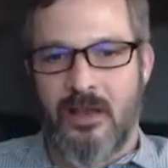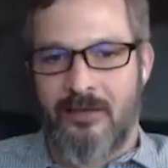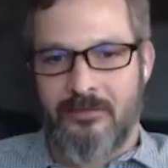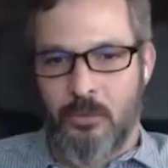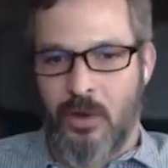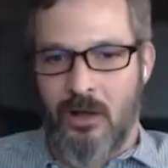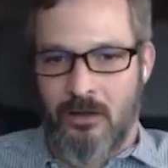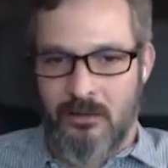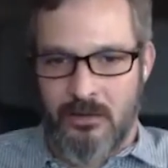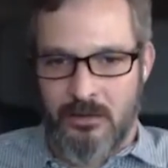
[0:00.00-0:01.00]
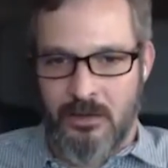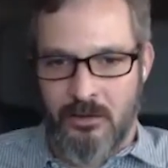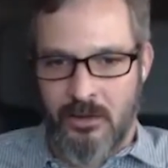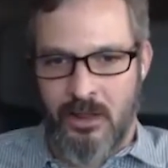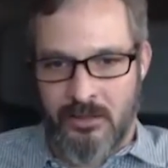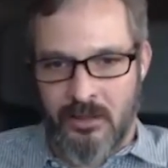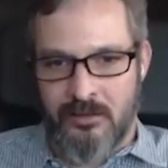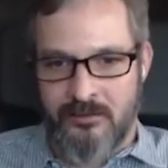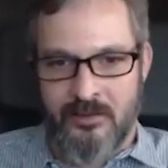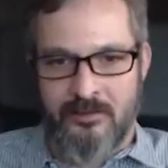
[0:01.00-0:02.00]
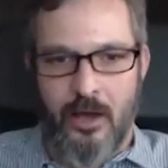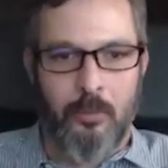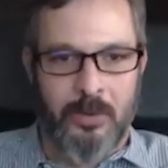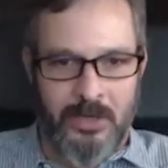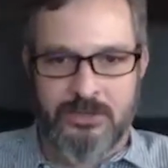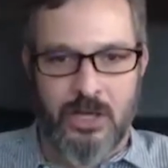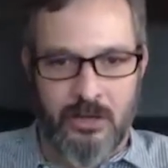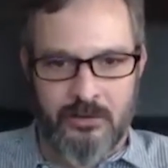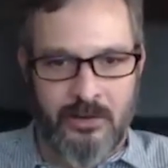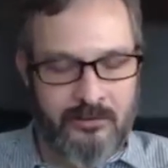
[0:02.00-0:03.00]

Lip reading: alive and well. It's helping each other.